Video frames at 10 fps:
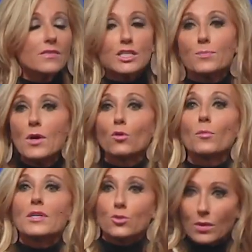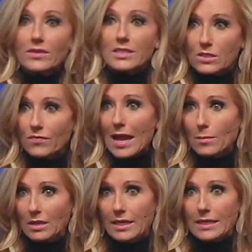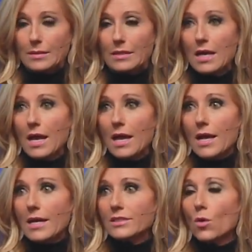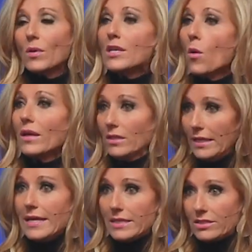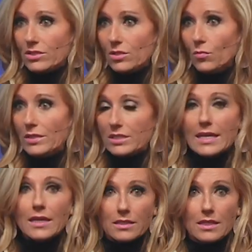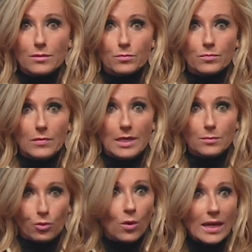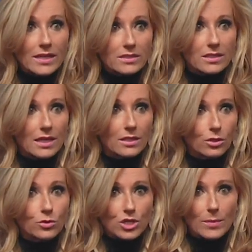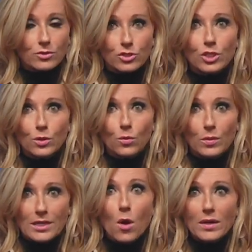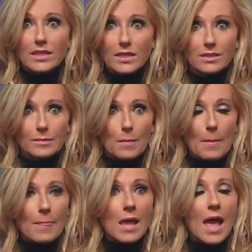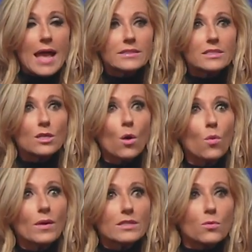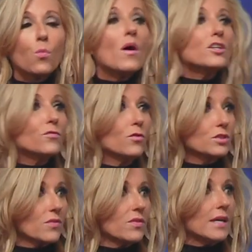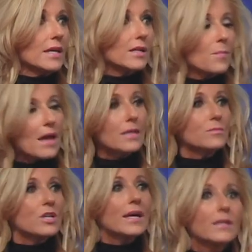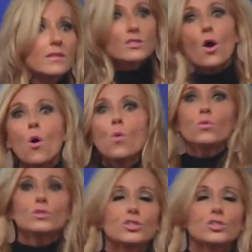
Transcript: this pilgrimage with his family. And so we know, at least we see it in print in Luke chapter 2. We know he did. And so it's wonderful to think about him taking this whole